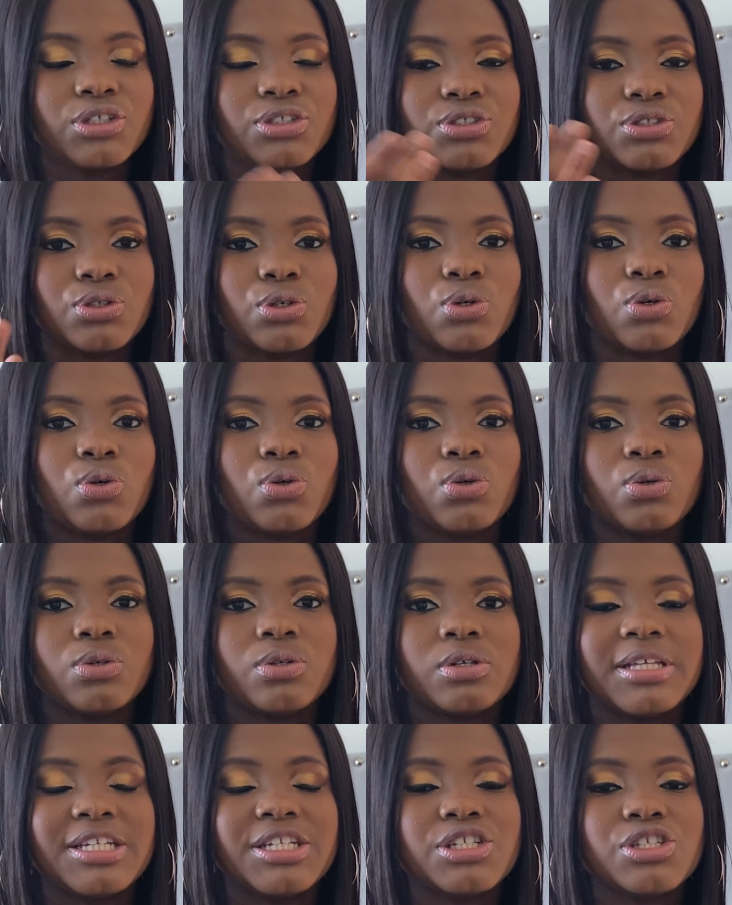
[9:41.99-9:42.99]
So
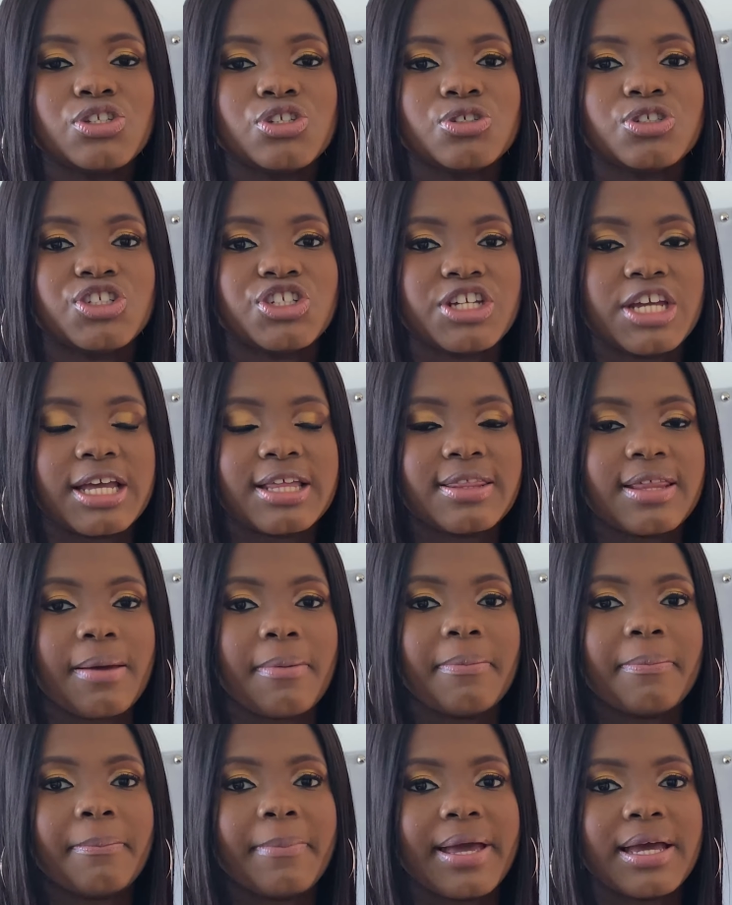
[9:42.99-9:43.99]
they need to check
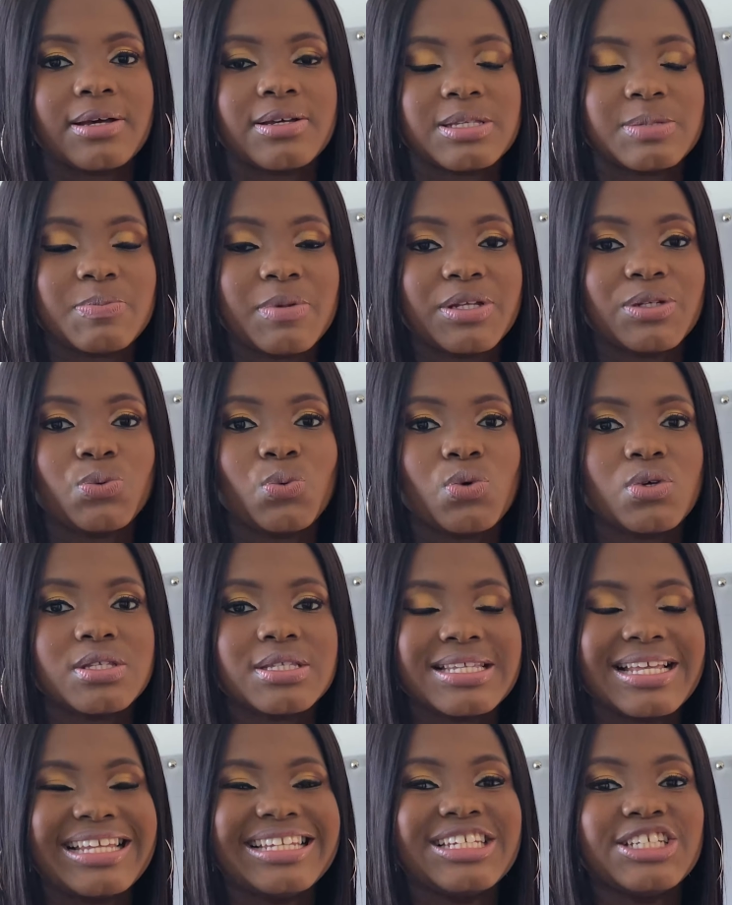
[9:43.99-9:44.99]
that my husband
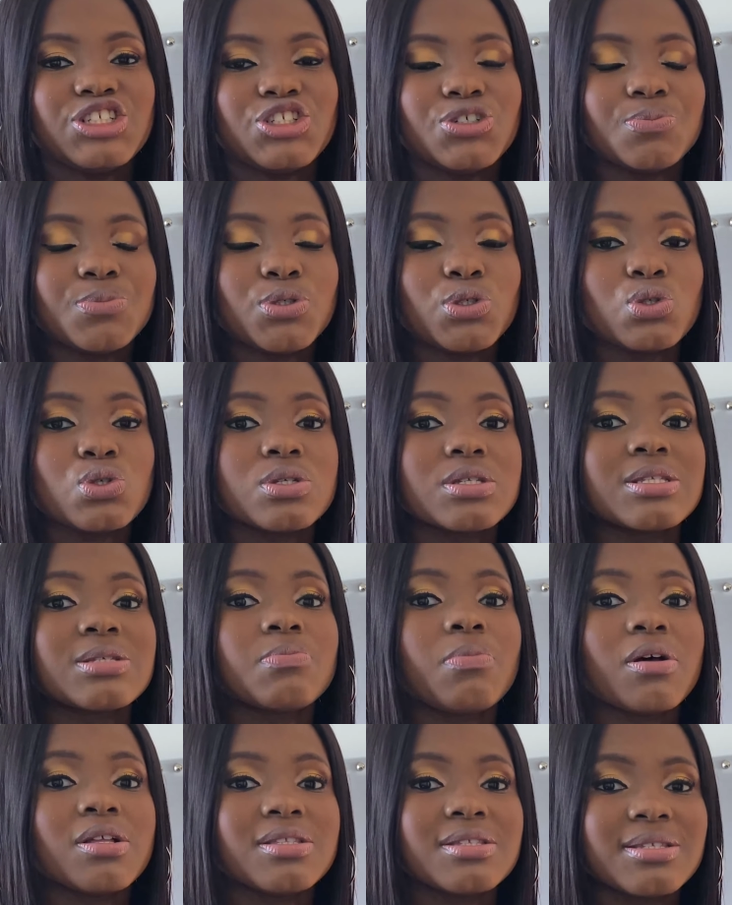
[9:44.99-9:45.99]
was eligible to
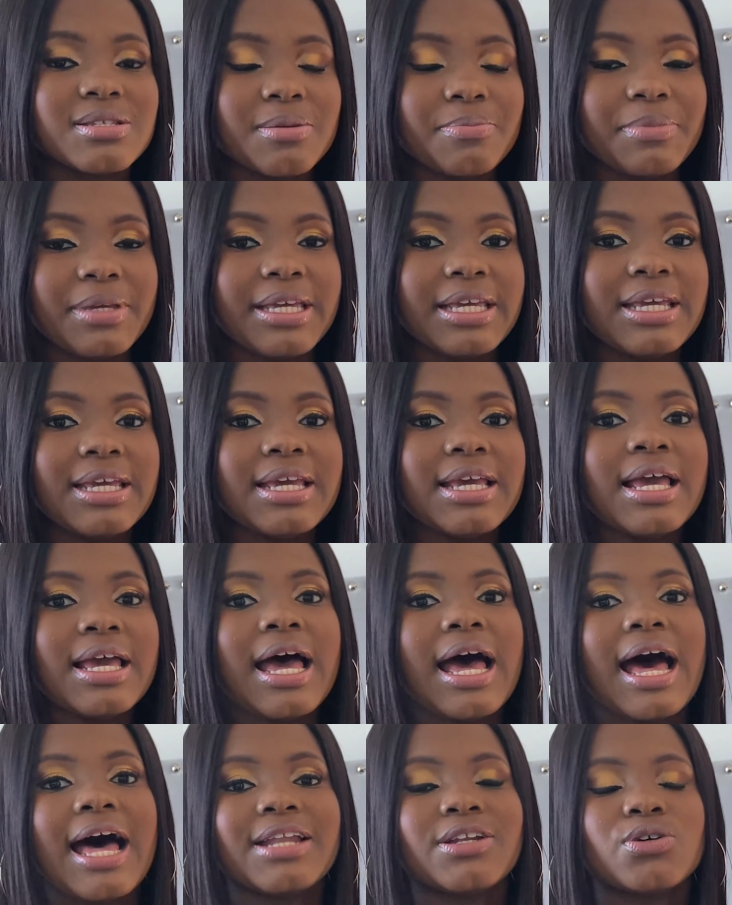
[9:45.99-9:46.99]
sponsor me,
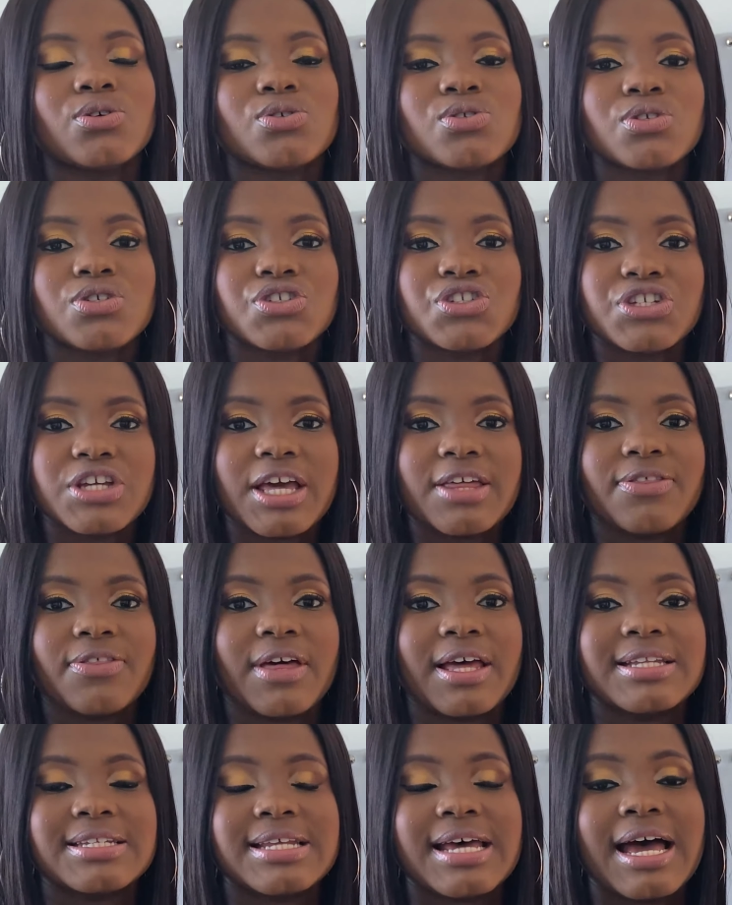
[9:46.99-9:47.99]
and also check
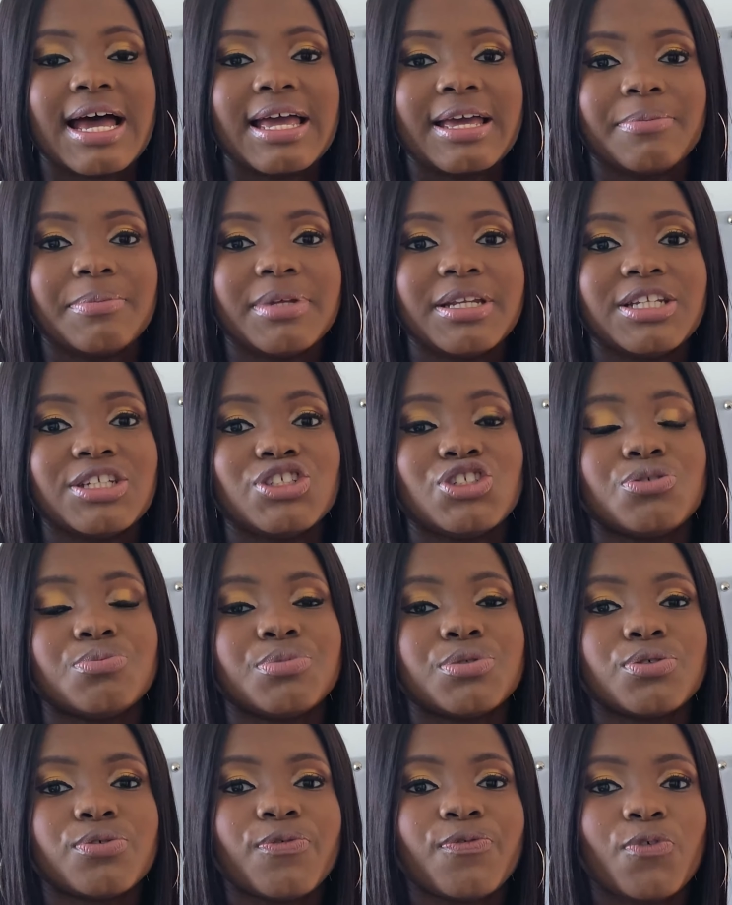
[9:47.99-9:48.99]
that I am
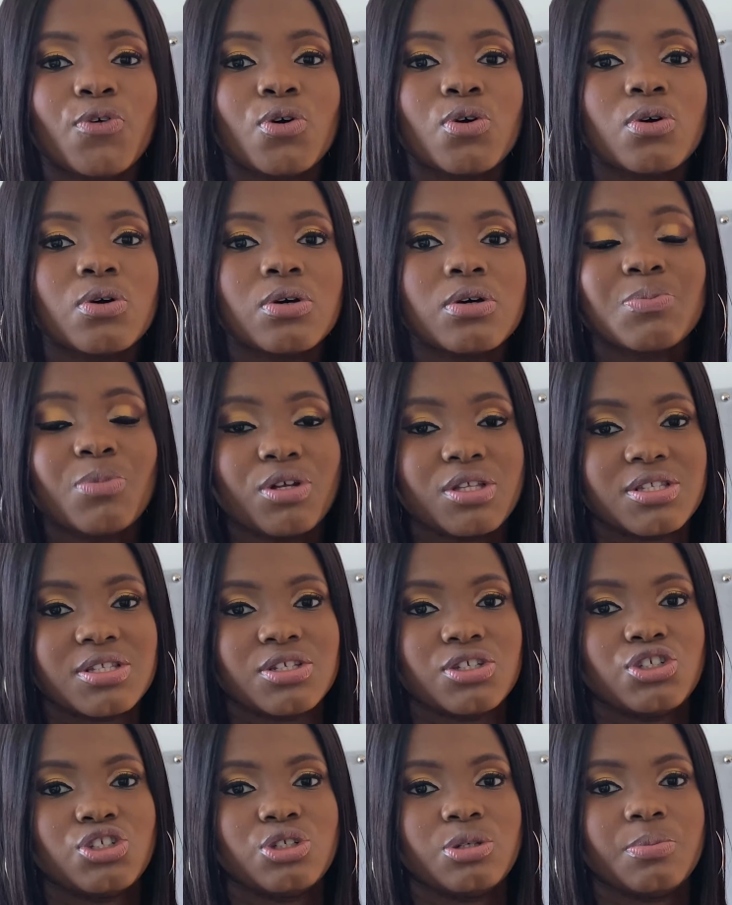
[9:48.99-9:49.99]
eligible for
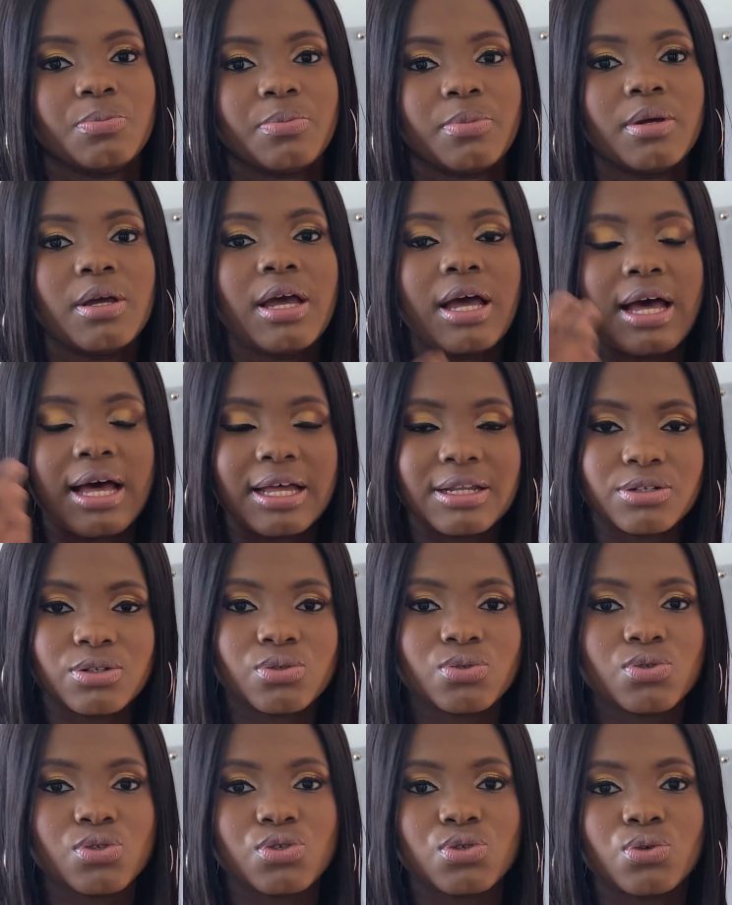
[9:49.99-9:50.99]
sponsorship and
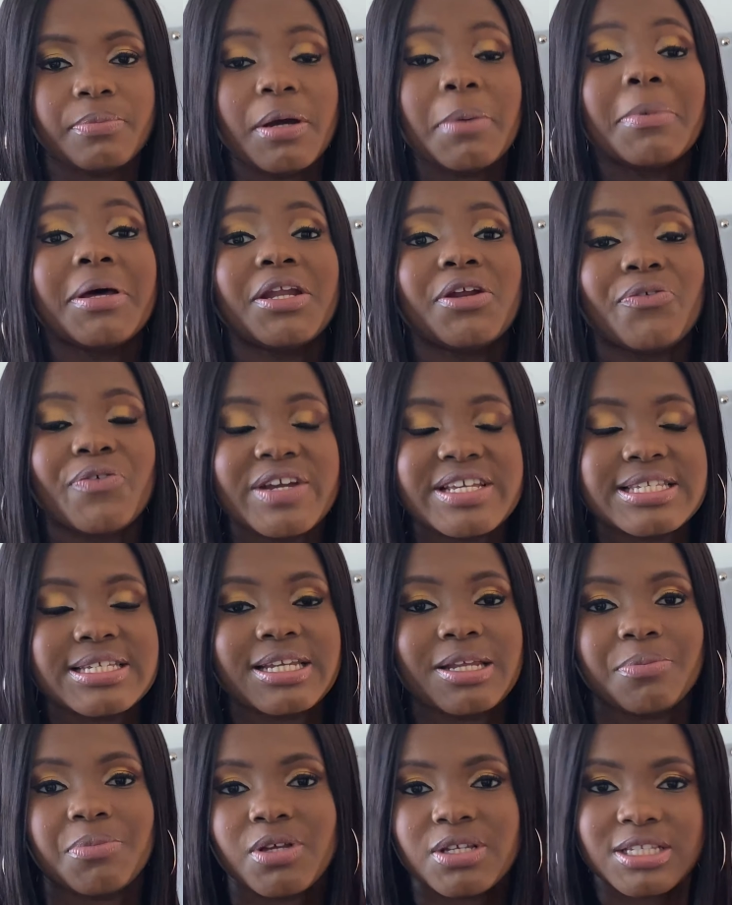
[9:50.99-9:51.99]
also permanent
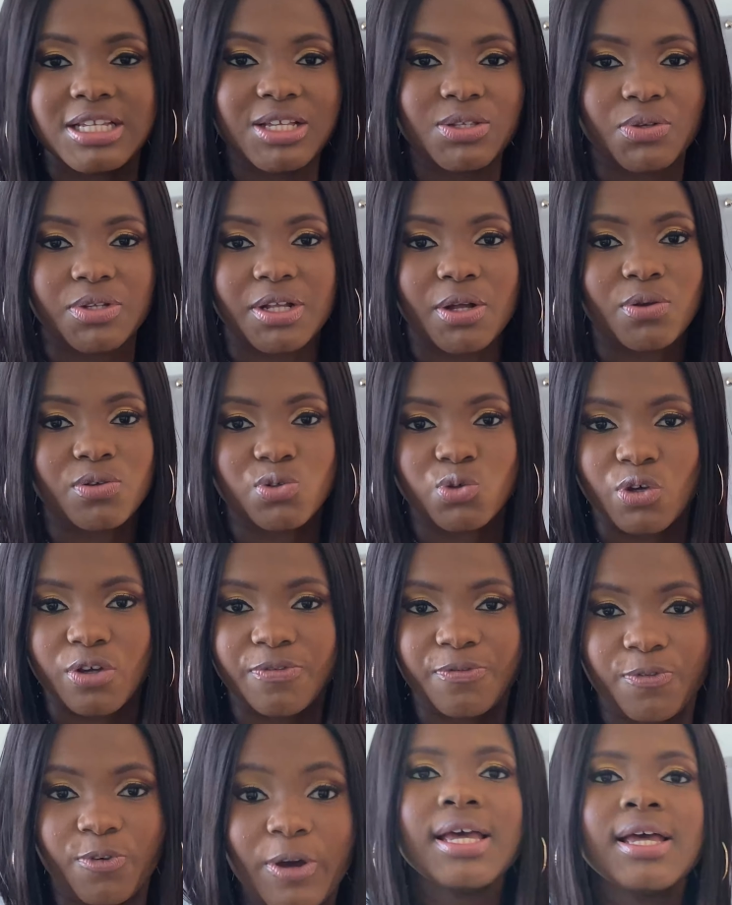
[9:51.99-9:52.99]
resident, because that's what I was
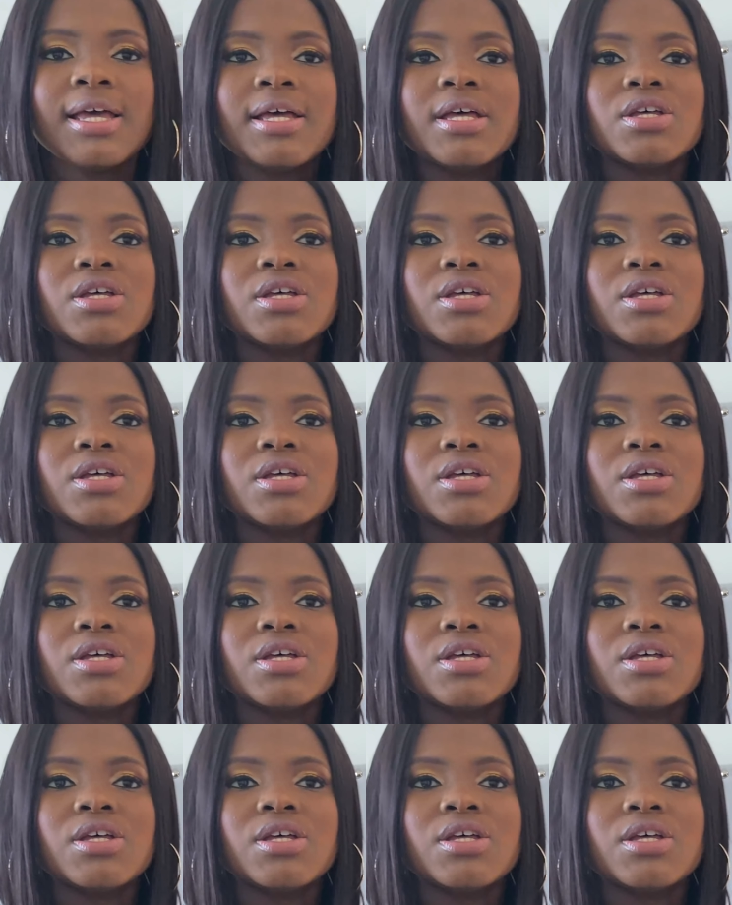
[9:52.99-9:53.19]
going for.